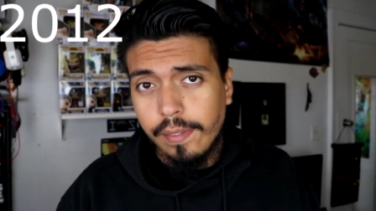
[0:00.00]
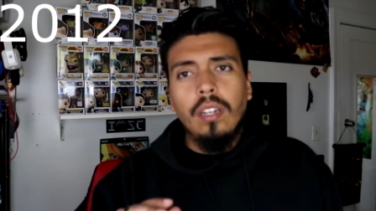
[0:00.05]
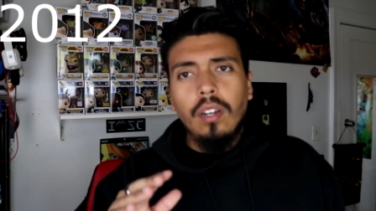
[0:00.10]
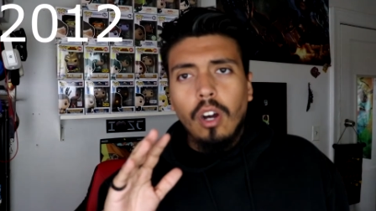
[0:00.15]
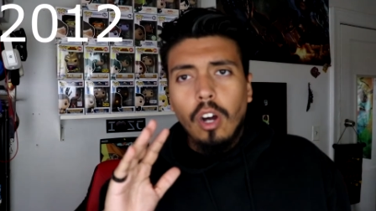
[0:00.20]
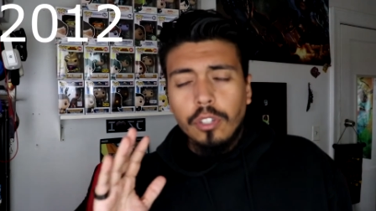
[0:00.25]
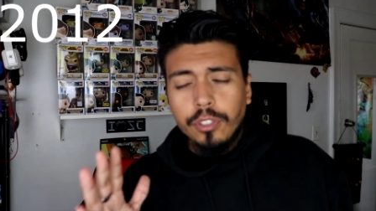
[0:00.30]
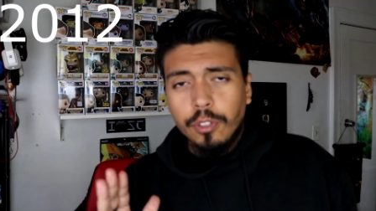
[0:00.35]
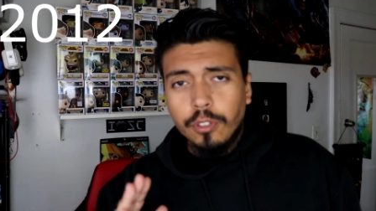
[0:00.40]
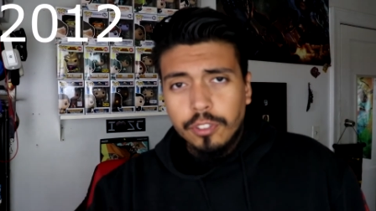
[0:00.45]

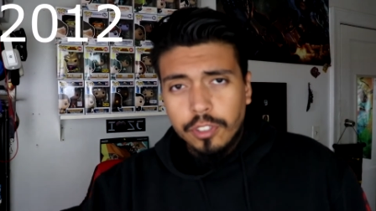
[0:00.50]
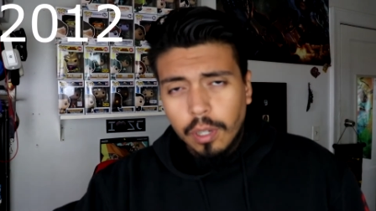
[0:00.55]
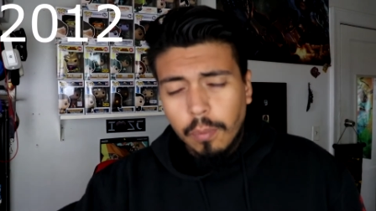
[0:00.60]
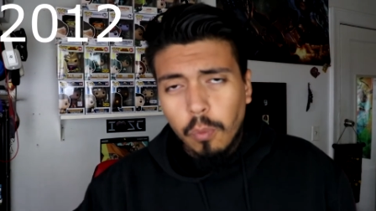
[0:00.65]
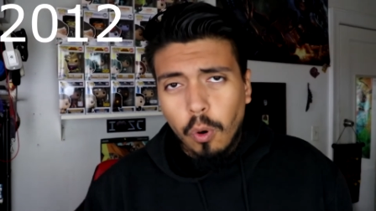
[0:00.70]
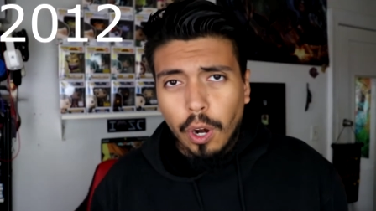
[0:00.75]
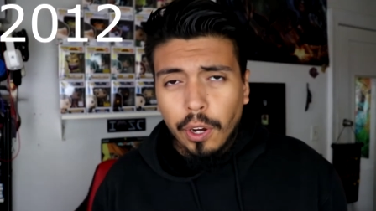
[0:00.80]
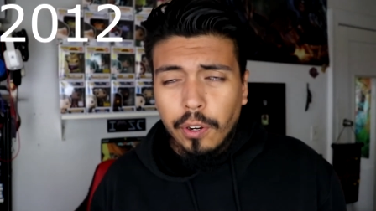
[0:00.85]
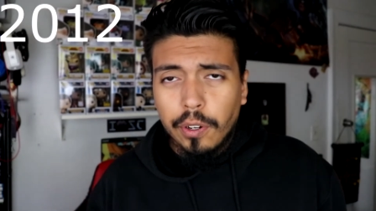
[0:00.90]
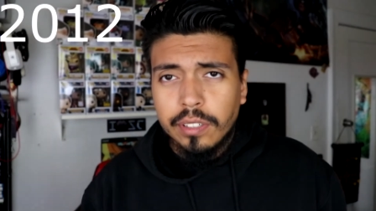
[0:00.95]
Also, some
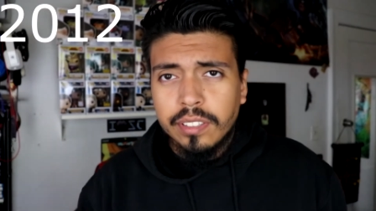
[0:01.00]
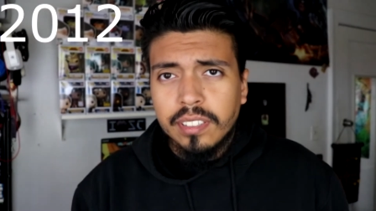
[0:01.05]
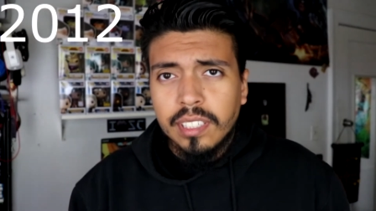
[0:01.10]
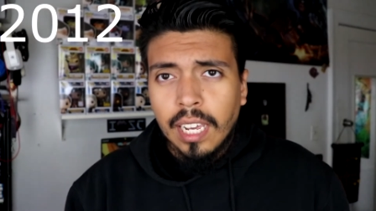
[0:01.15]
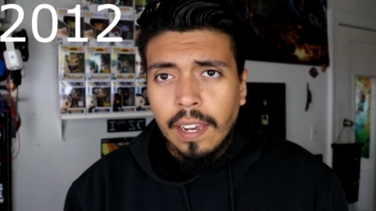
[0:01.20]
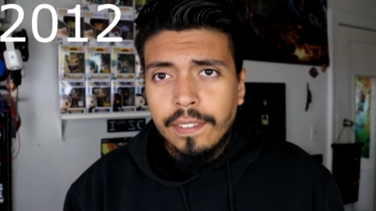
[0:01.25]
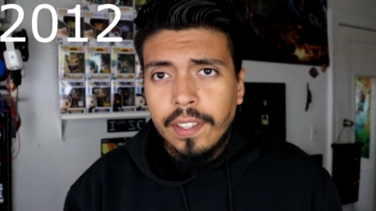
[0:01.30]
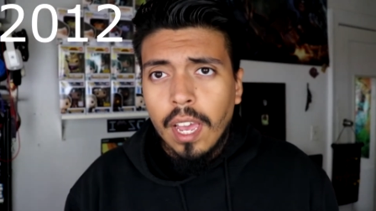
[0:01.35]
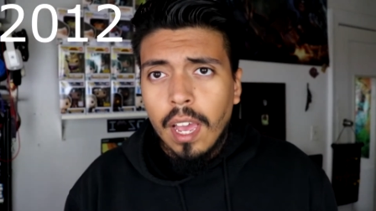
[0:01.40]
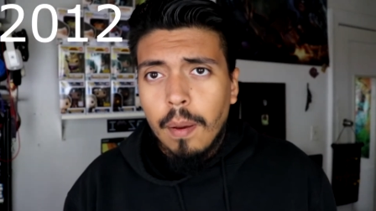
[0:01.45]
workers
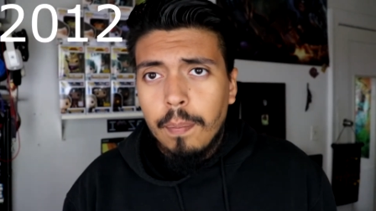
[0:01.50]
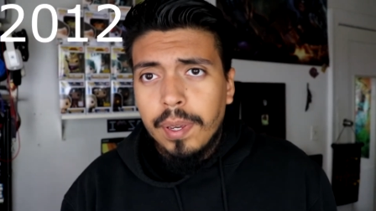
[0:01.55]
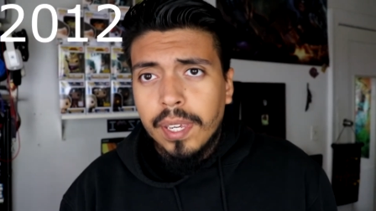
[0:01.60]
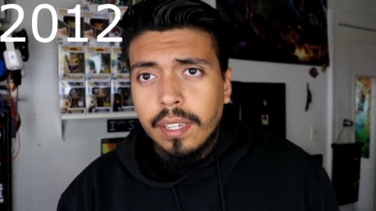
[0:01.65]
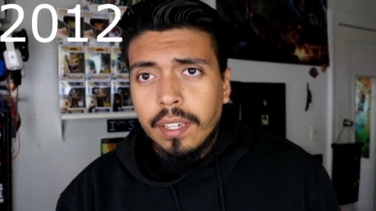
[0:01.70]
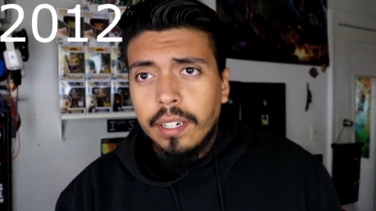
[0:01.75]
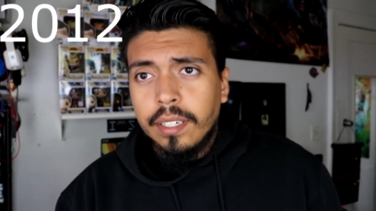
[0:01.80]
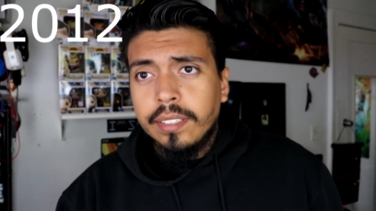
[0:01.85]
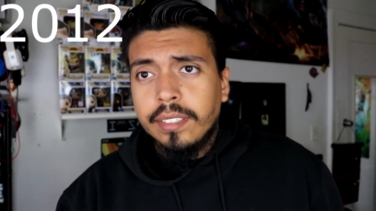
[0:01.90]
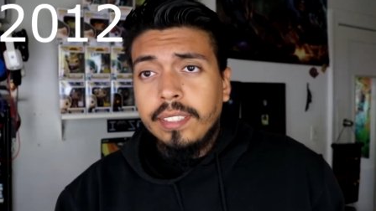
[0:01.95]
left
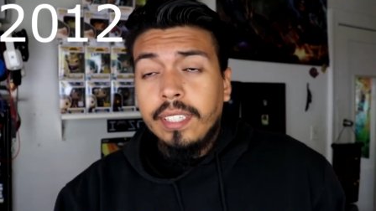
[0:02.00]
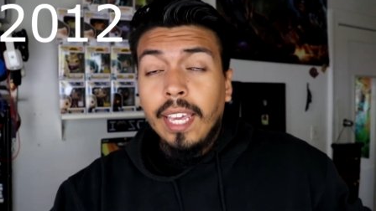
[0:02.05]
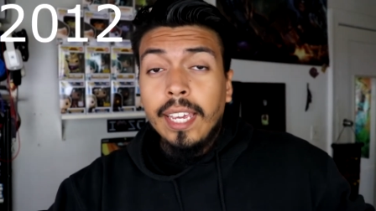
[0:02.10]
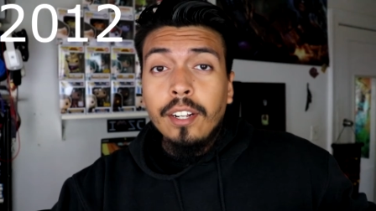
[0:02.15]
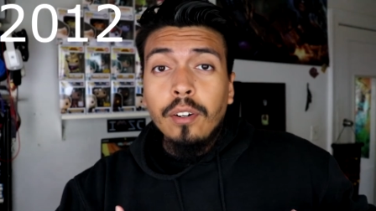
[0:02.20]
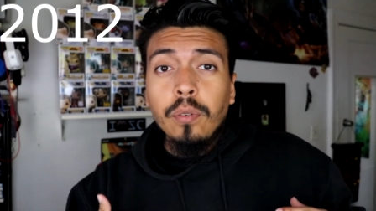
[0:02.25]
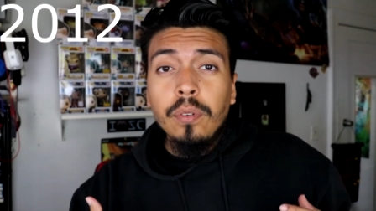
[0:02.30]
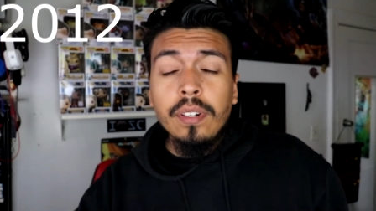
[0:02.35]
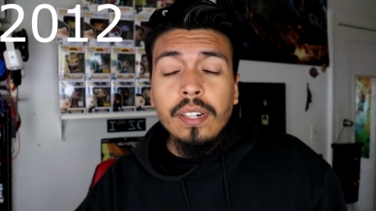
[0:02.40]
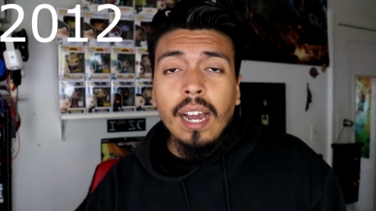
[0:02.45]
because they
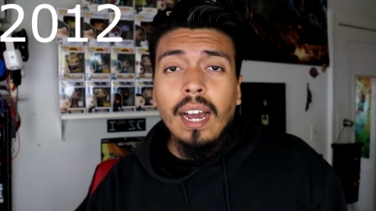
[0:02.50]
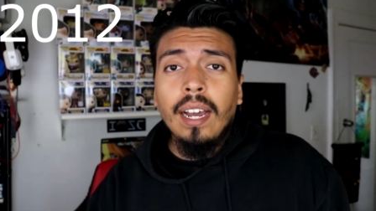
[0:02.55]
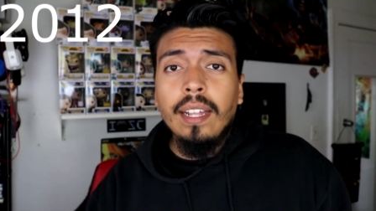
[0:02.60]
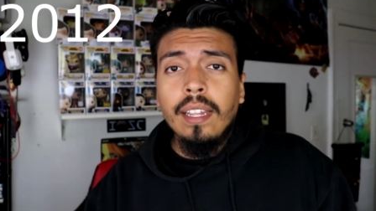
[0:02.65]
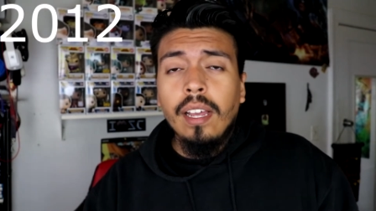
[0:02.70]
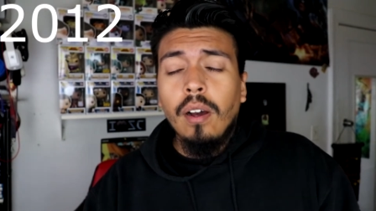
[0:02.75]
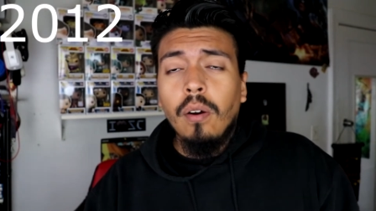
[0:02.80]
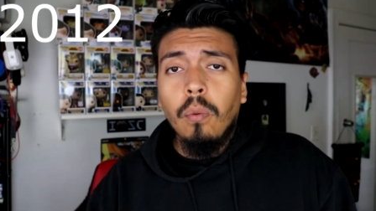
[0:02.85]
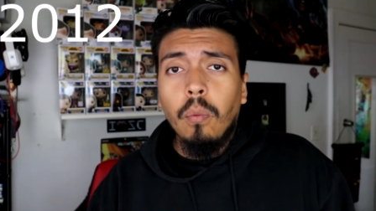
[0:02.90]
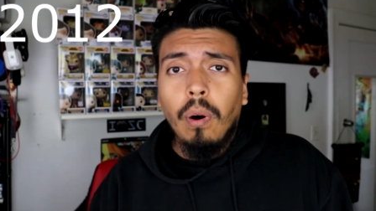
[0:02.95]
do not
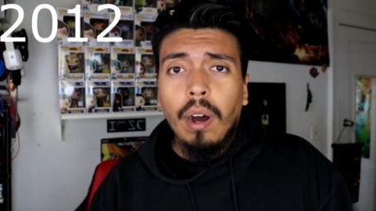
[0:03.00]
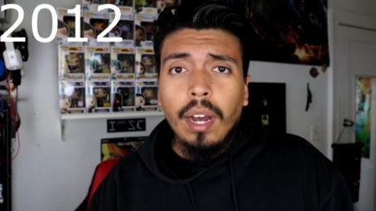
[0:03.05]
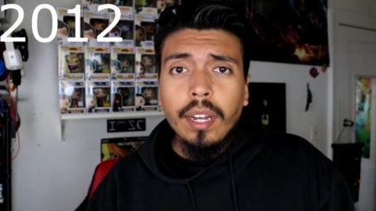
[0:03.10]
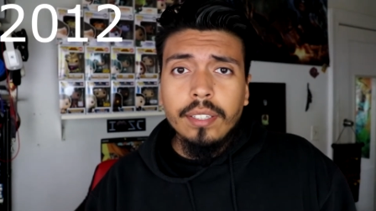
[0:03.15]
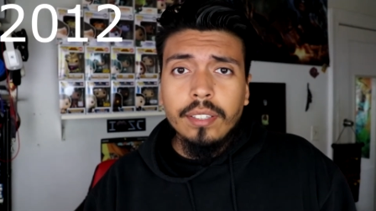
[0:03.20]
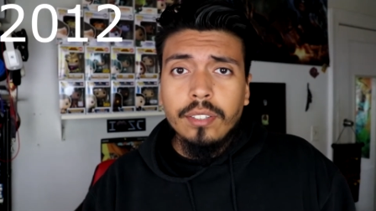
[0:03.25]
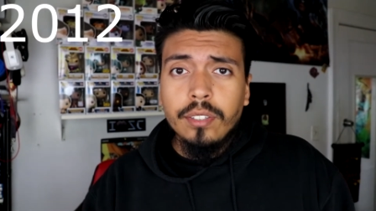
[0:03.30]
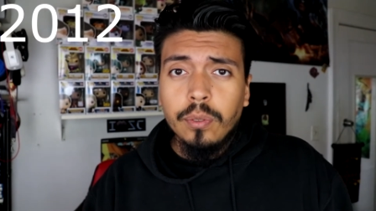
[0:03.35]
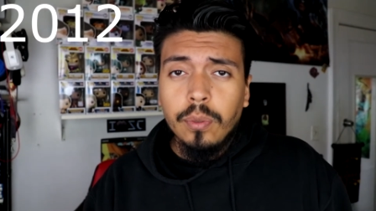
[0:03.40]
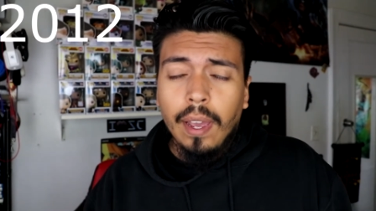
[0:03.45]

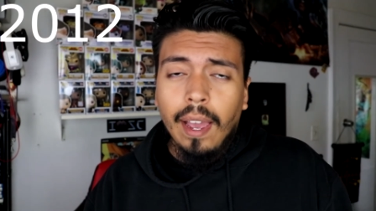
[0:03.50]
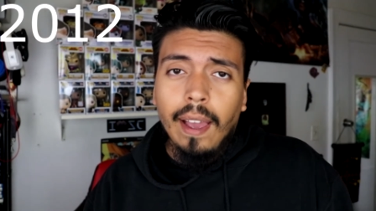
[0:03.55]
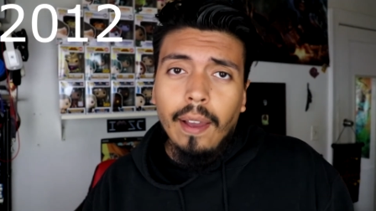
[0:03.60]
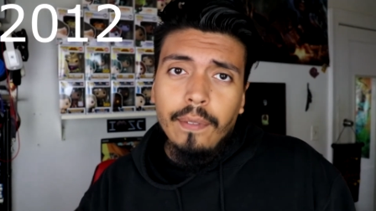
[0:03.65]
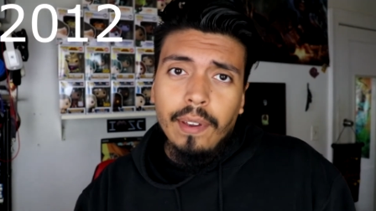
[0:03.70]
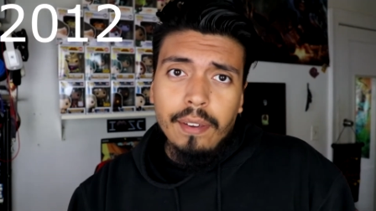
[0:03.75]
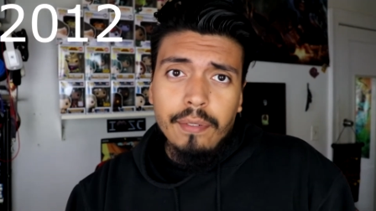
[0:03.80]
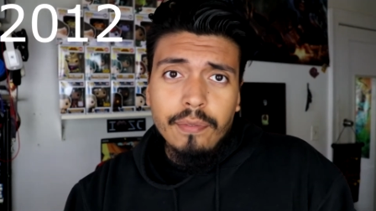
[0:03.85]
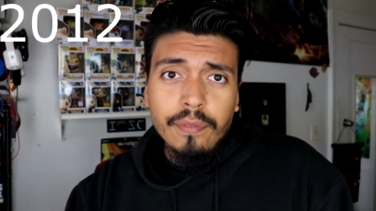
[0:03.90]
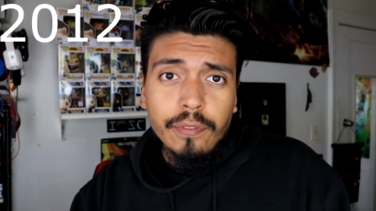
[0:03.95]
want to
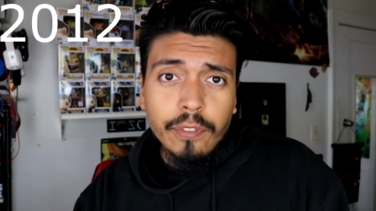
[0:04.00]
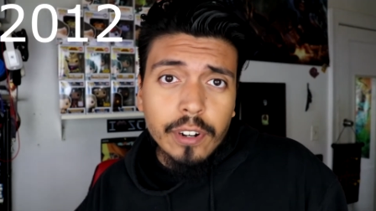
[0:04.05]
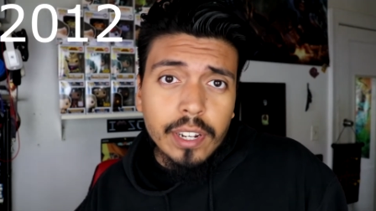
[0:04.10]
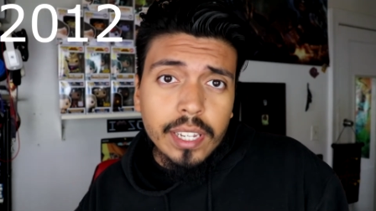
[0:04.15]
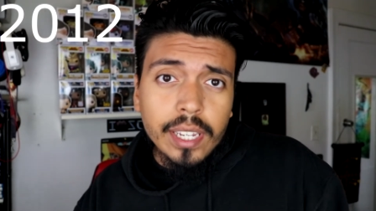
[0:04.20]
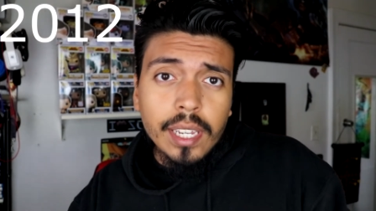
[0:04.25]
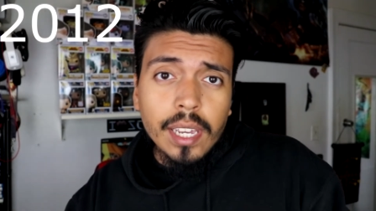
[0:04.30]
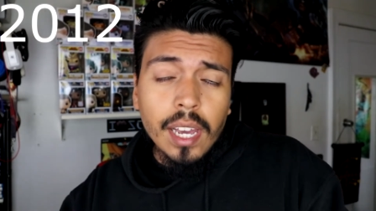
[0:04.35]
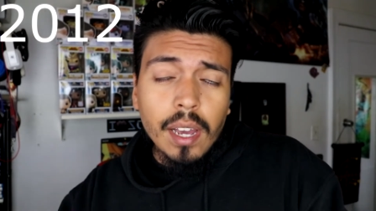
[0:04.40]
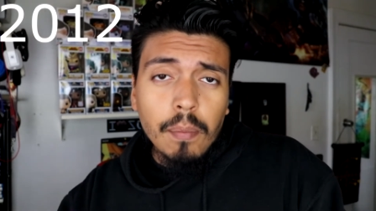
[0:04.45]
have a free